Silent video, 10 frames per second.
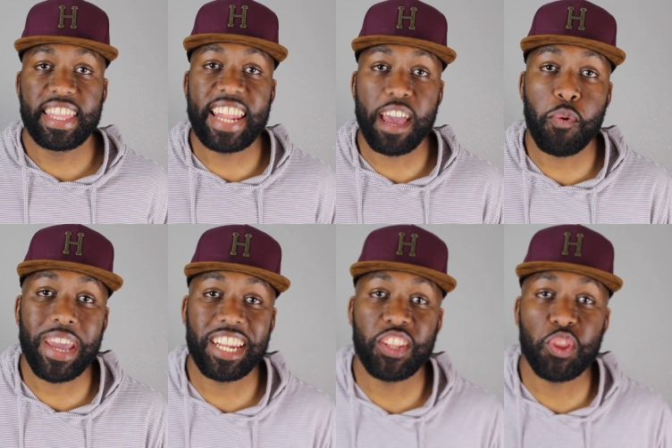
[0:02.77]
Then I
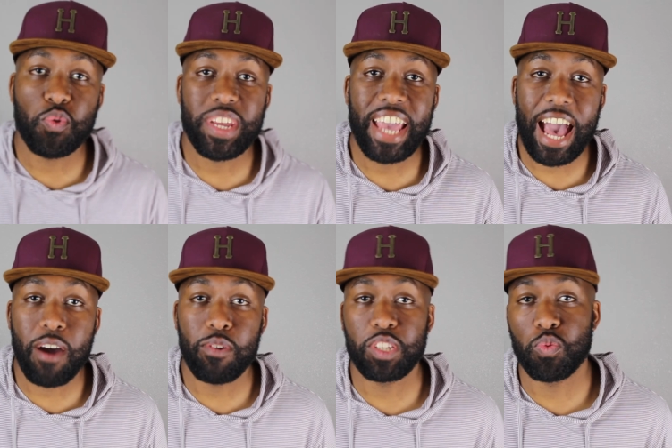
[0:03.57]
waited 3
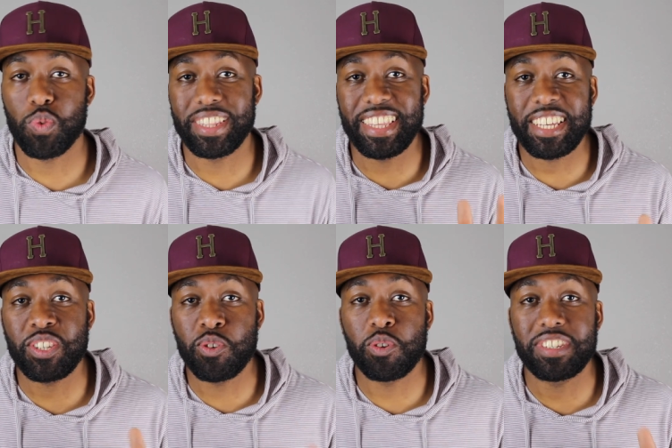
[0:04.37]
hours with
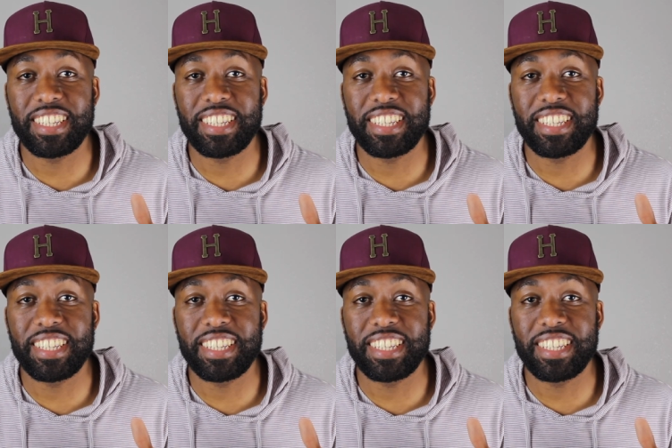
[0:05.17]
these cool